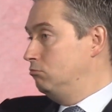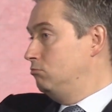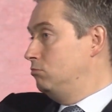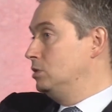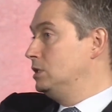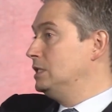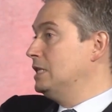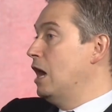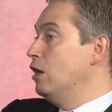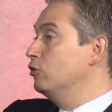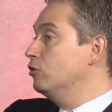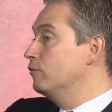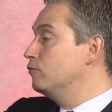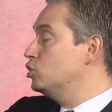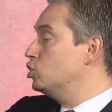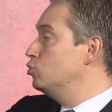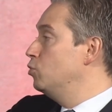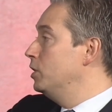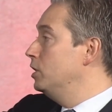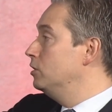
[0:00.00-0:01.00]
south of
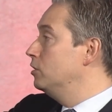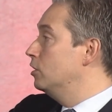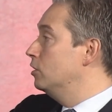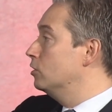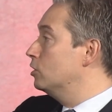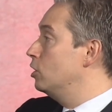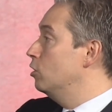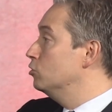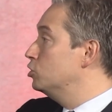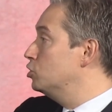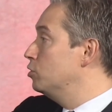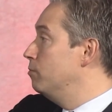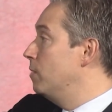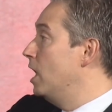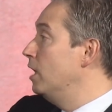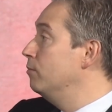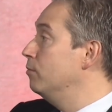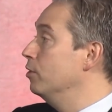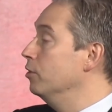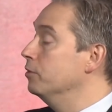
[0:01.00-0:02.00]
Sweden, close to
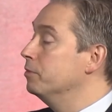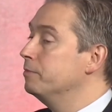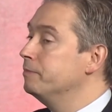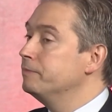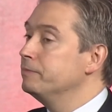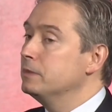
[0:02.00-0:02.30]
Malmö.